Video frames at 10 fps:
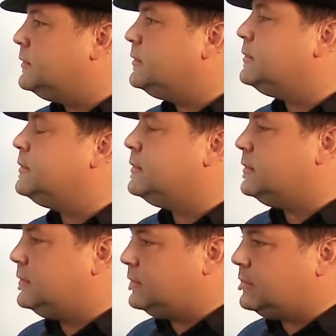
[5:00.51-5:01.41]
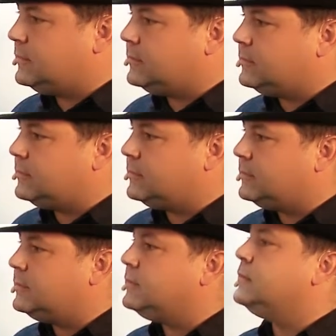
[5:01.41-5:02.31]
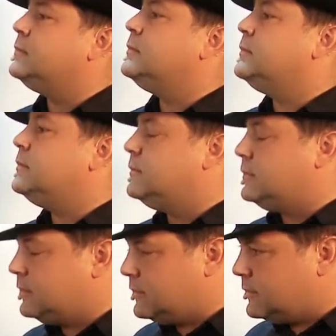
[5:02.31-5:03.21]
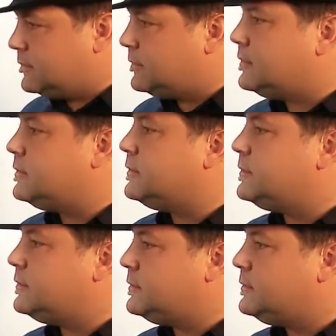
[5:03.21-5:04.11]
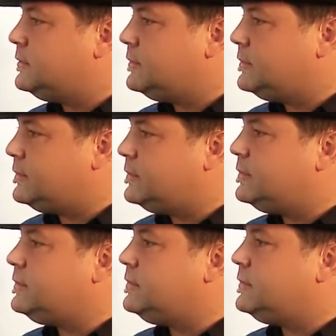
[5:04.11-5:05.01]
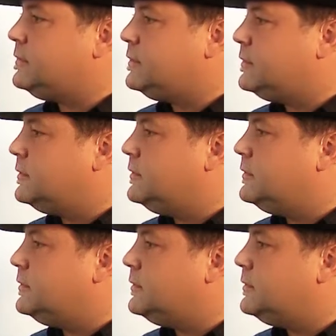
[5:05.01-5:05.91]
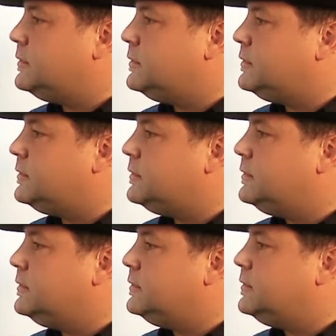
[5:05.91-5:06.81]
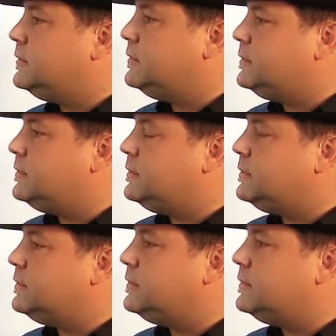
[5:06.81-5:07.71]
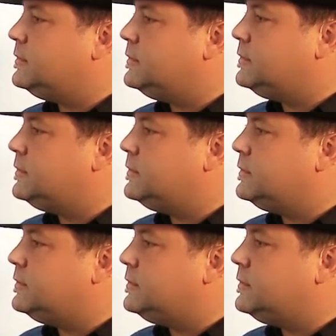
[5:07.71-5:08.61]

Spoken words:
The person shown says nothing.